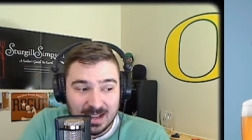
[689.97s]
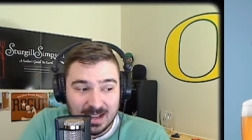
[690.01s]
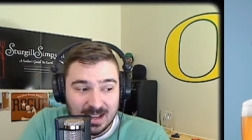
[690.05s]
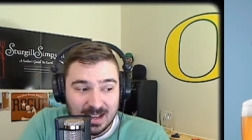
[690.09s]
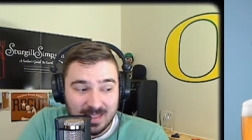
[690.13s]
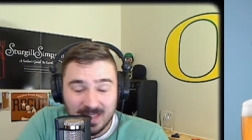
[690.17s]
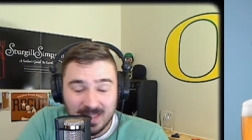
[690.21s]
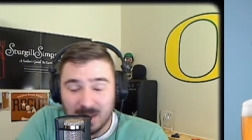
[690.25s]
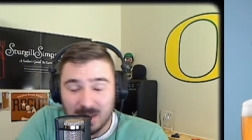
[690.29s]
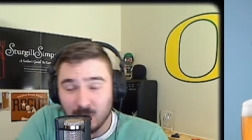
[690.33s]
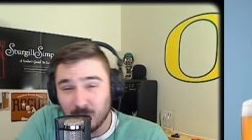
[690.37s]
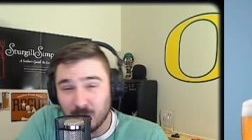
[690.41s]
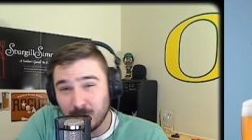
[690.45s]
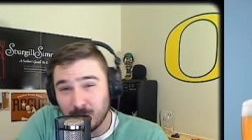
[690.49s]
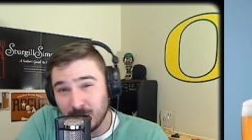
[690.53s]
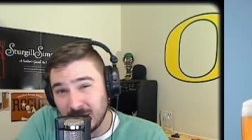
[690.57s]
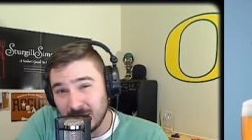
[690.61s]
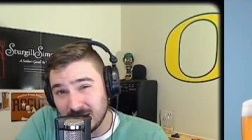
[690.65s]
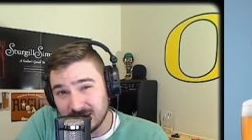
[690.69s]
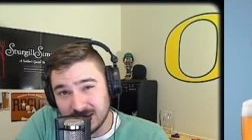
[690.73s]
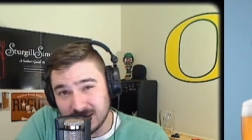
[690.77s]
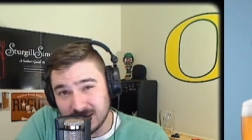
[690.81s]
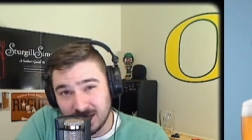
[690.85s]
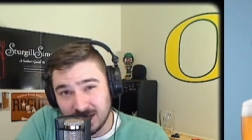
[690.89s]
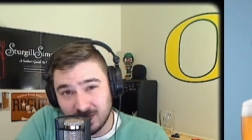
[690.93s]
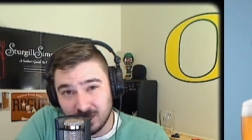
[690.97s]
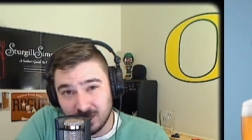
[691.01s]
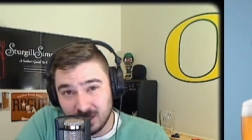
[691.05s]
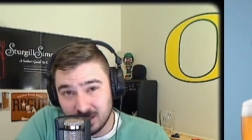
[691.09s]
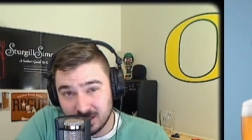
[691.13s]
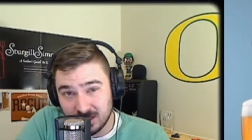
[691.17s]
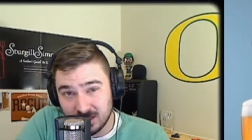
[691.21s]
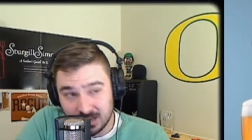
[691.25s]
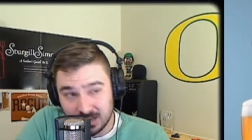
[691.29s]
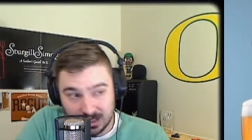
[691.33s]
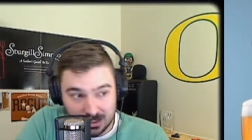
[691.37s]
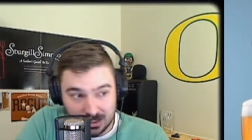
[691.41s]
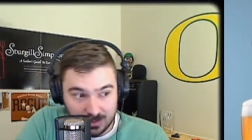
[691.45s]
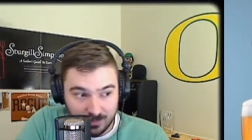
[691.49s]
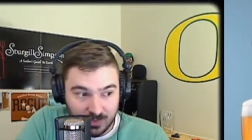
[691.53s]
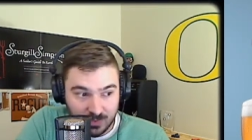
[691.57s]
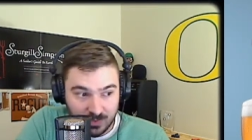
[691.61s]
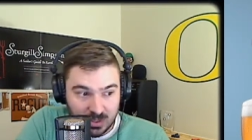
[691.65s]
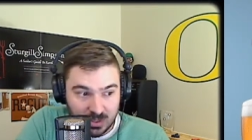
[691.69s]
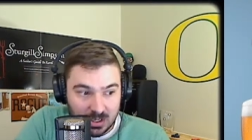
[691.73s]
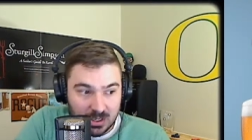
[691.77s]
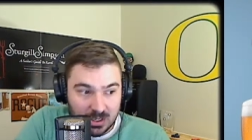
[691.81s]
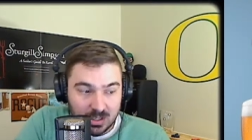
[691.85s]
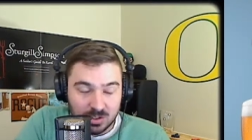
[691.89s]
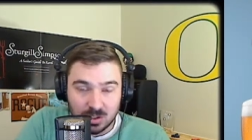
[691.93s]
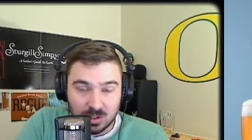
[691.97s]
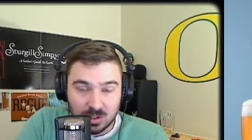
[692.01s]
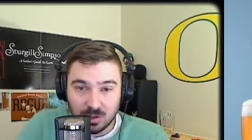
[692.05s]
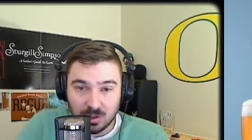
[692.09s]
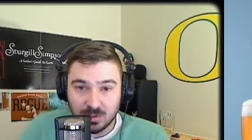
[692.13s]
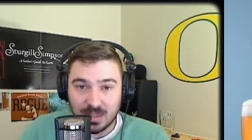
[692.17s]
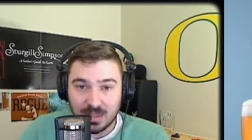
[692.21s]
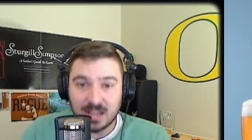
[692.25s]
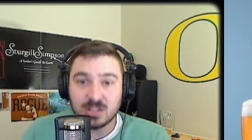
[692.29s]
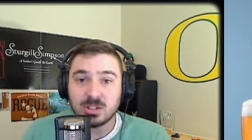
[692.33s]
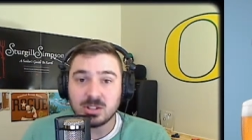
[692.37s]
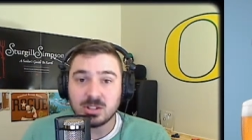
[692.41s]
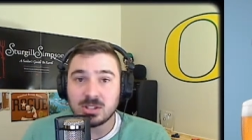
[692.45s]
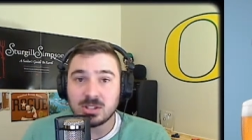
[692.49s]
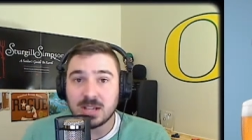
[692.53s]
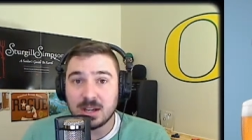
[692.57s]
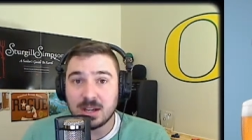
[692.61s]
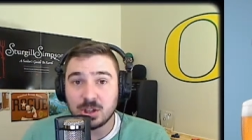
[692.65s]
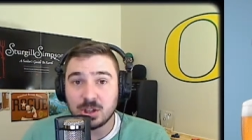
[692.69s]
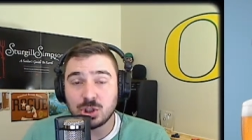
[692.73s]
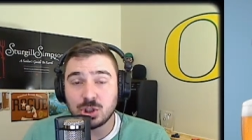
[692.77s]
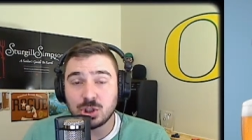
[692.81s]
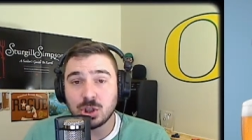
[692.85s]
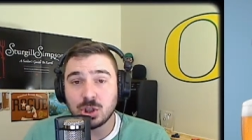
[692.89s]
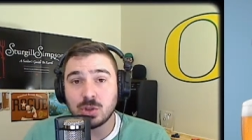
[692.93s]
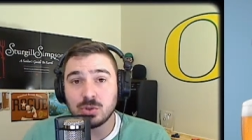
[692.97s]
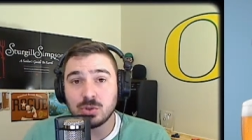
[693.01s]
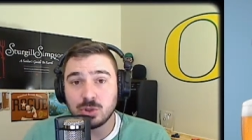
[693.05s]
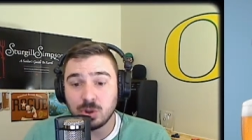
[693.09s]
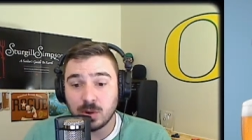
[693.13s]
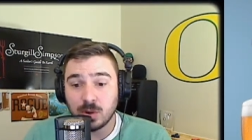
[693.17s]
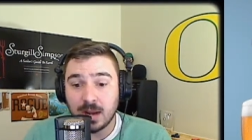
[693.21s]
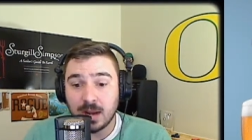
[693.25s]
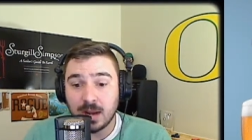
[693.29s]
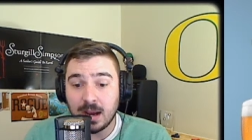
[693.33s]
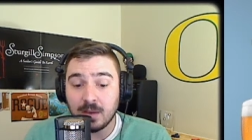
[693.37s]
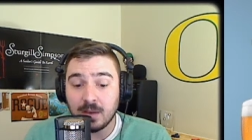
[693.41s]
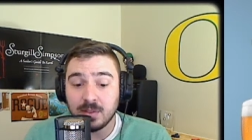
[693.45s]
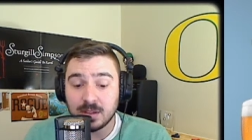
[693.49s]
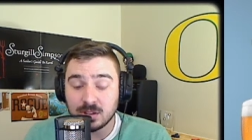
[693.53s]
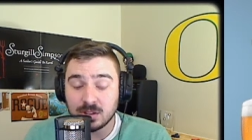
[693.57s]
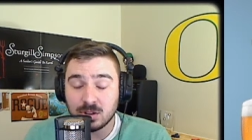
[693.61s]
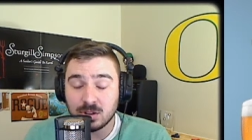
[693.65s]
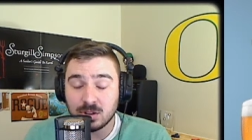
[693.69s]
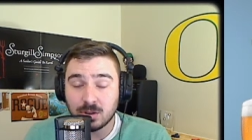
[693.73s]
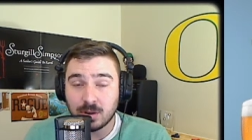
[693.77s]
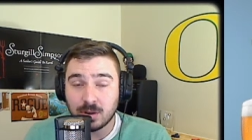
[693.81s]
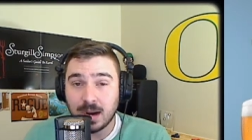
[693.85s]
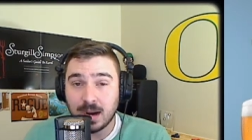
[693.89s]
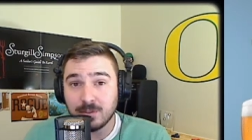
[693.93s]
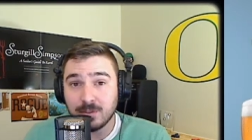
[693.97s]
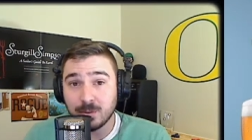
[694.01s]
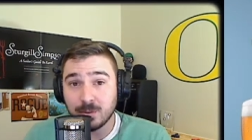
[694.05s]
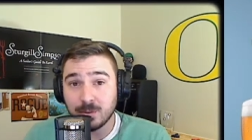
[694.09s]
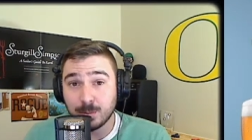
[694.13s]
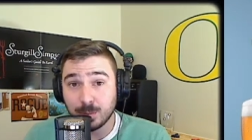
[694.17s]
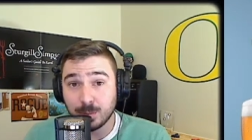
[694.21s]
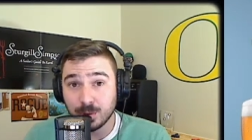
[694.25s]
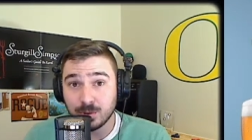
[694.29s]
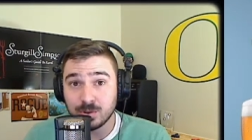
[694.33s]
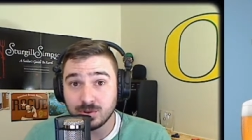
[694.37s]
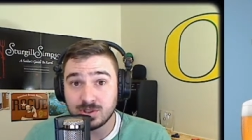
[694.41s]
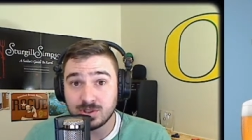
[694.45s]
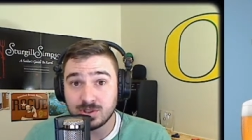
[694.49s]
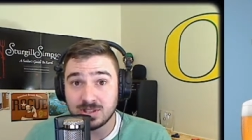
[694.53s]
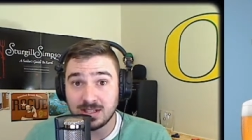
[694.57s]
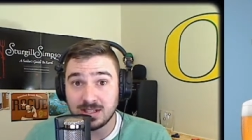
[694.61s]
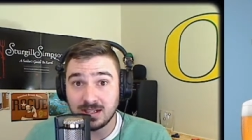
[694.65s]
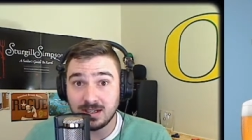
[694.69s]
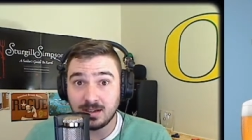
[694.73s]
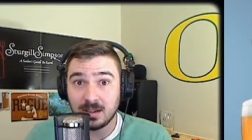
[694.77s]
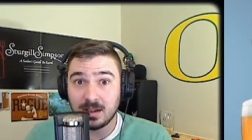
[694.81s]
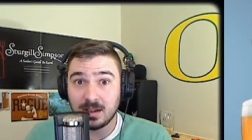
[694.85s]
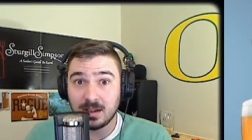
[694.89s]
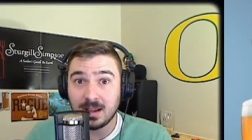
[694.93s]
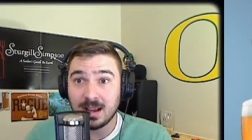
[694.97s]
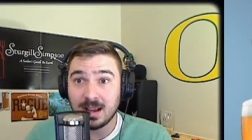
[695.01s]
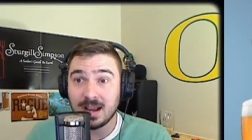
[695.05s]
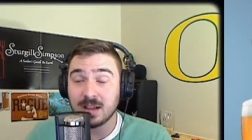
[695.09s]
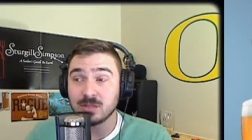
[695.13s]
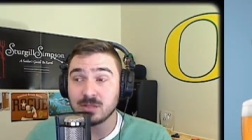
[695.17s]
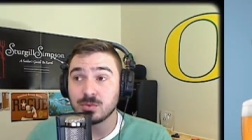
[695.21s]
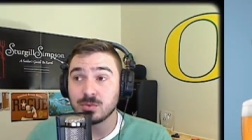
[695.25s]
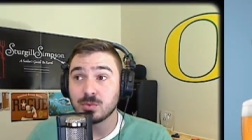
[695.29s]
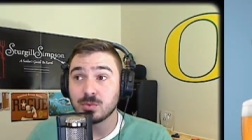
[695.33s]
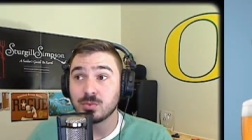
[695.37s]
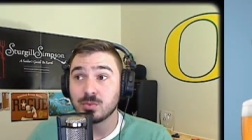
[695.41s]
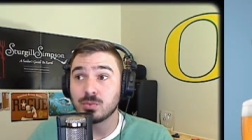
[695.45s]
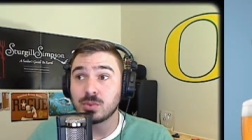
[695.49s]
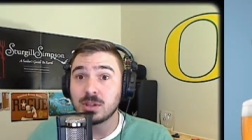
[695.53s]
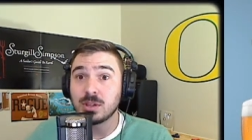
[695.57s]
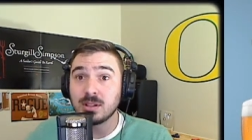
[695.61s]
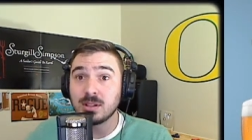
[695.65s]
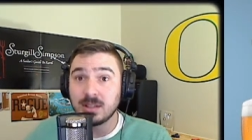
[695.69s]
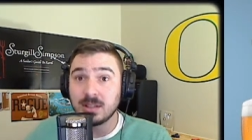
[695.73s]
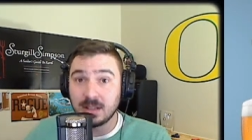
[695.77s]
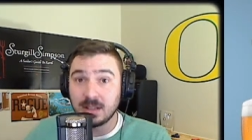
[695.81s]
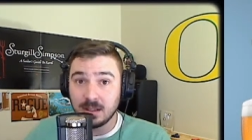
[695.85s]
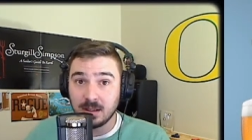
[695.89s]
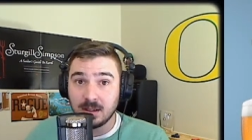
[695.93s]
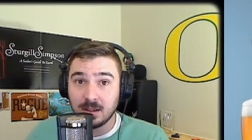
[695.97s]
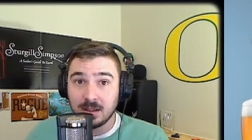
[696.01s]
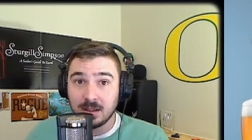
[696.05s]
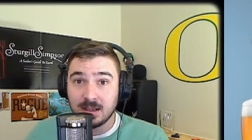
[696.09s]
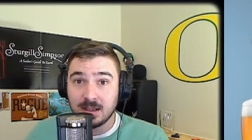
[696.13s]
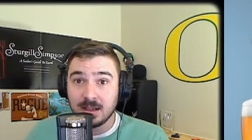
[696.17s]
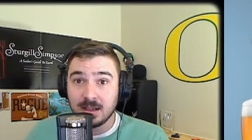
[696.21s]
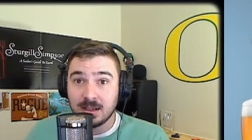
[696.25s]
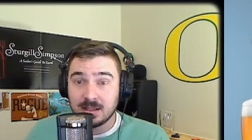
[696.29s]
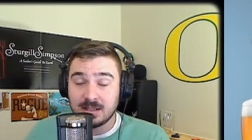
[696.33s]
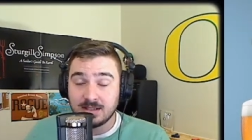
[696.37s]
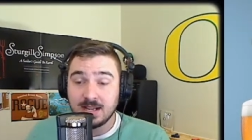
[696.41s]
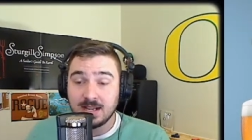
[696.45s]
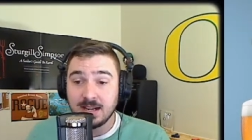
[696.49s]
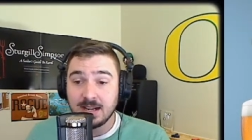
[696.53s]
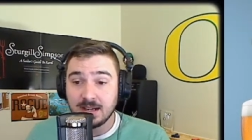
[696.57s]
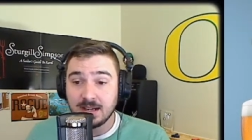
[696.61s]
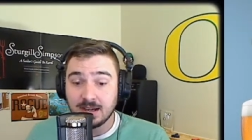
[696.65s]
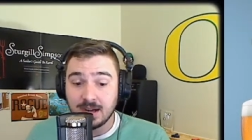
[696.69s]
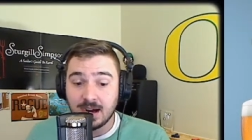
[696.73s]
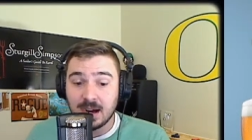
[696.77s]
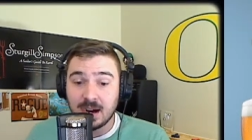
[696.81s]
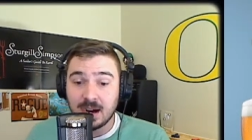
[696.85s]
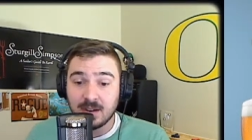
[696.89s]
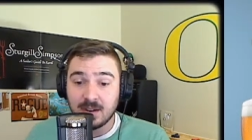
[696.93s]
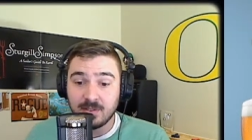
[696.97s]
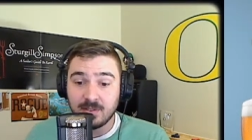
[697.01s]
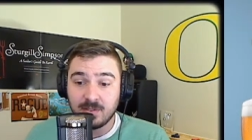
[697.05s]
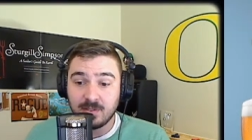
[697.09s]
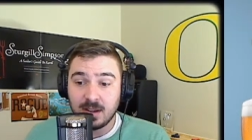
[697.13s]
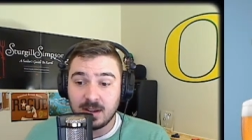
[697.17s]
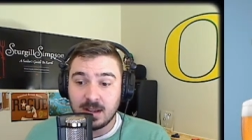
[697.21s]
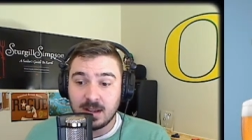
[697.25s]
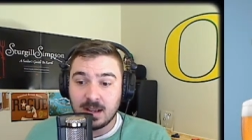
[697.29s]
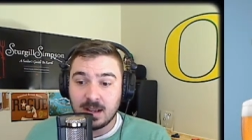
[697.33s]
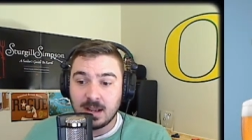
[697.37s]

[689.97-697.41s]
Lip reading: And they were big 7 years ago. So that just kind of shows you how this craft brew scene has really taken off.